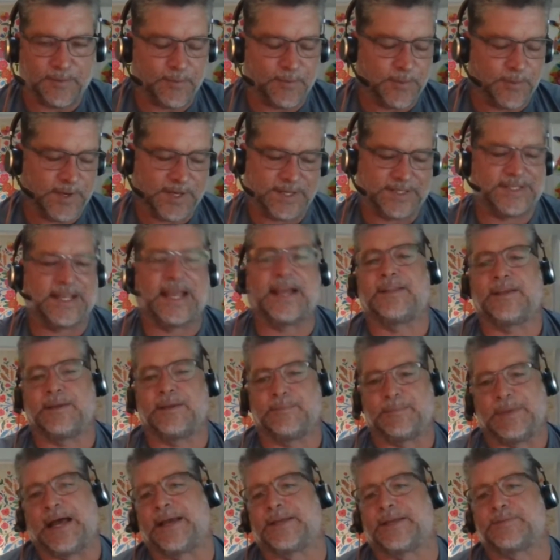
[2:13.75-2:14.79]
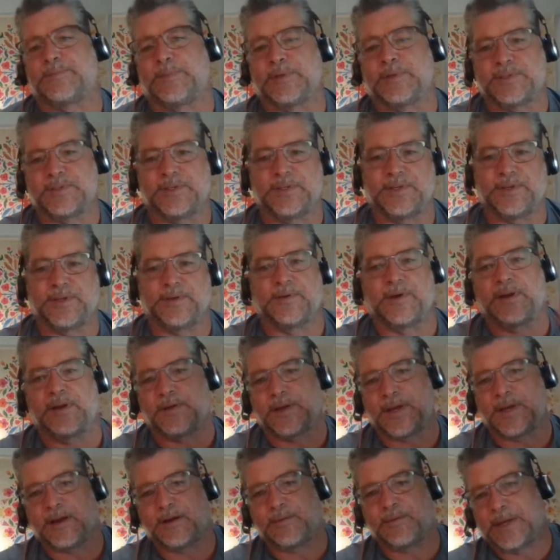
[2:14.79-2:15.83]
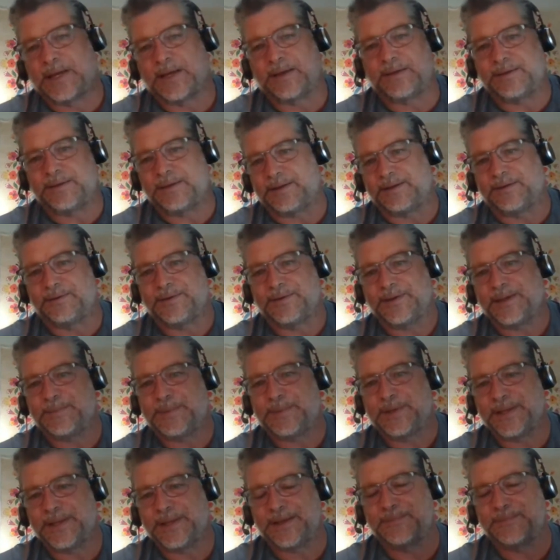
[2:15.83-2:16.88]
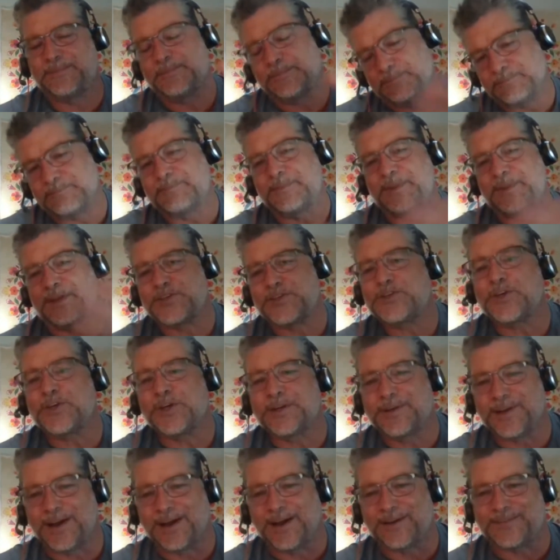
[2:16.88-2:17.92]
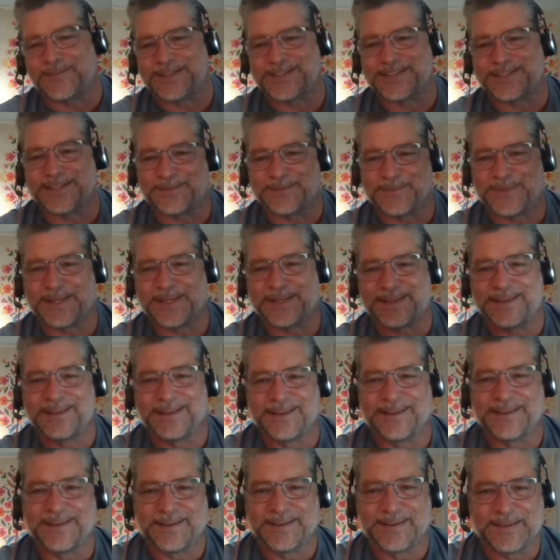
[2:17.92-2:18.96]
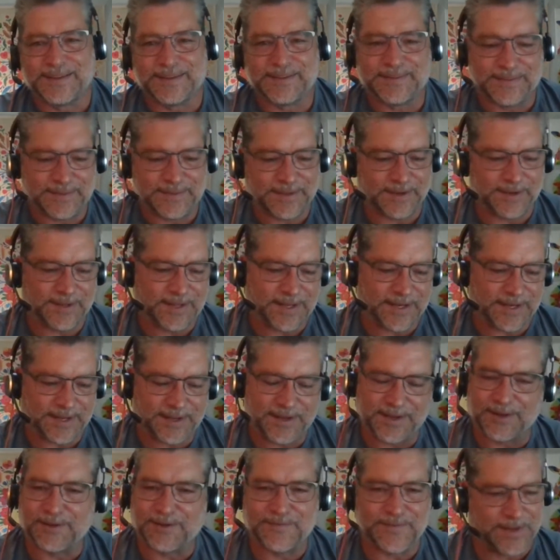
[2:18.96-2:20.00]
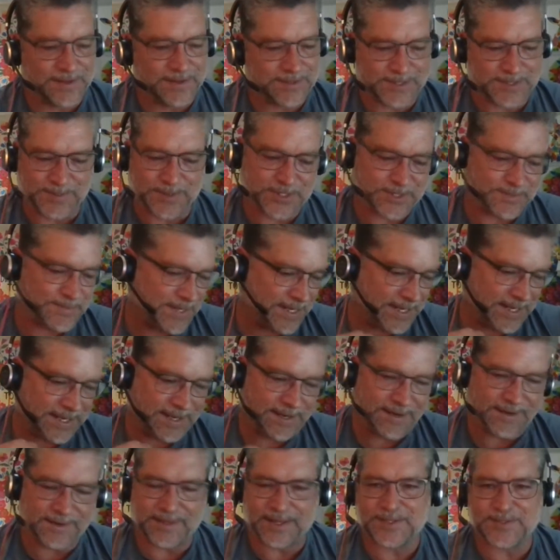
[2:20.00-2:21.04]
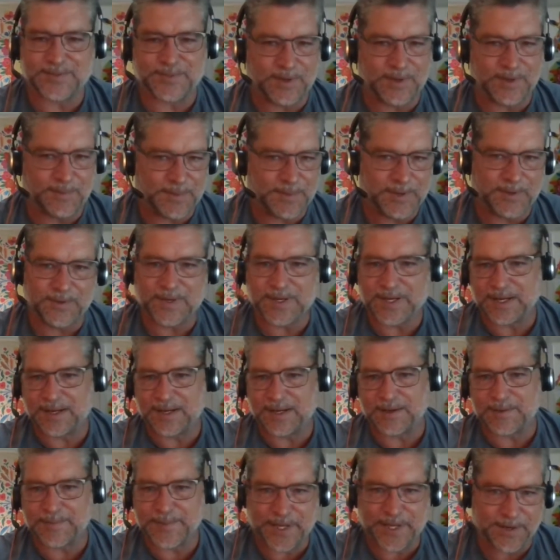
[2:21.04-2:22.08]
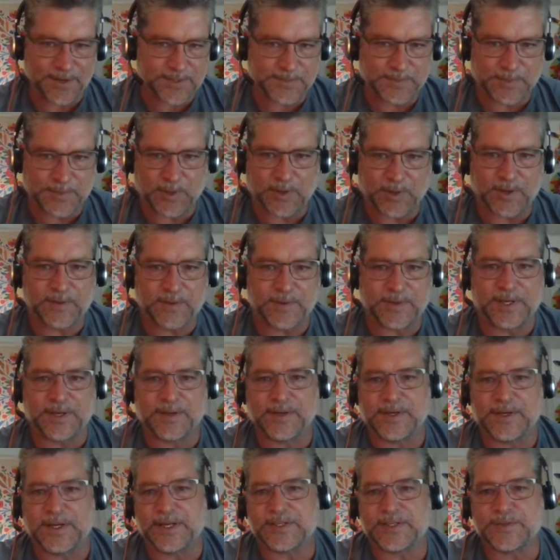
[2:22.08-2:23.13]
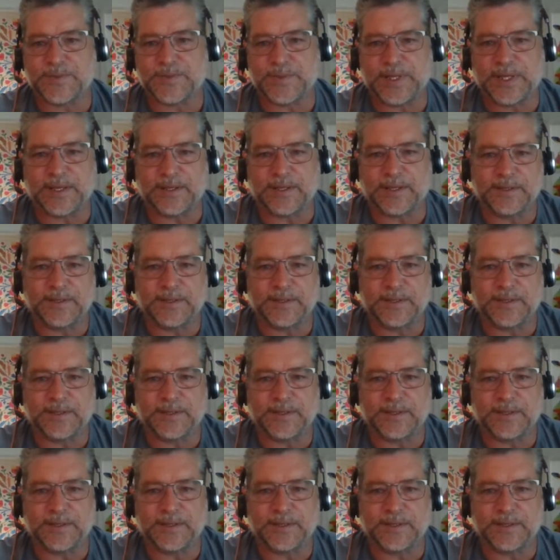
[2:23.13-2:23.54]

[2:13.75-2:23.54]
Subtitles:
What exactly am I supposed to do? I don't care about, him and him. They should, obviously, but if I'm supposed to be here, that's where I'm going, and I'll be here tomorrow and here next week.